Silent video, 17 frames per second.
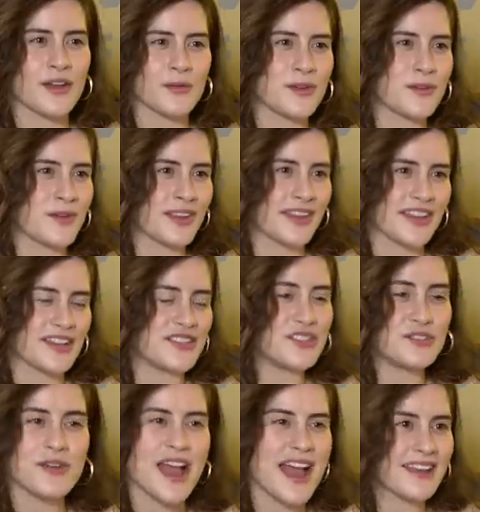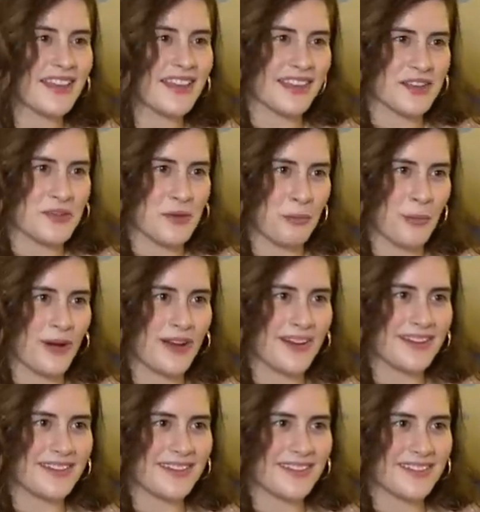thing where you can like do anything you
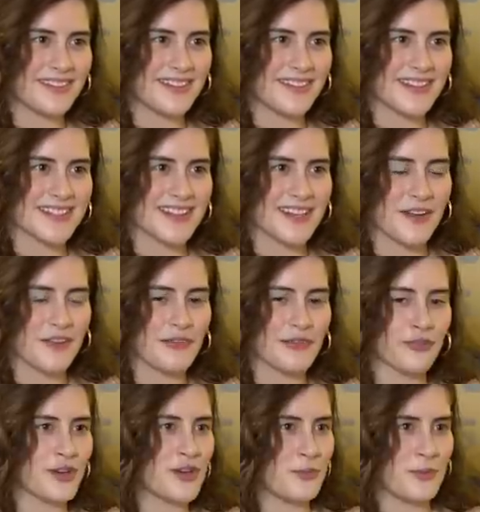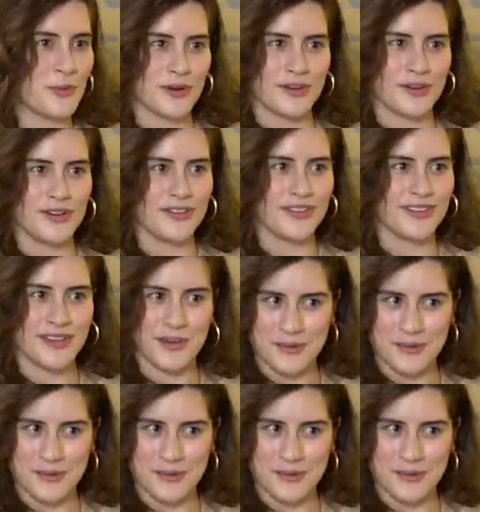want. It's like a free world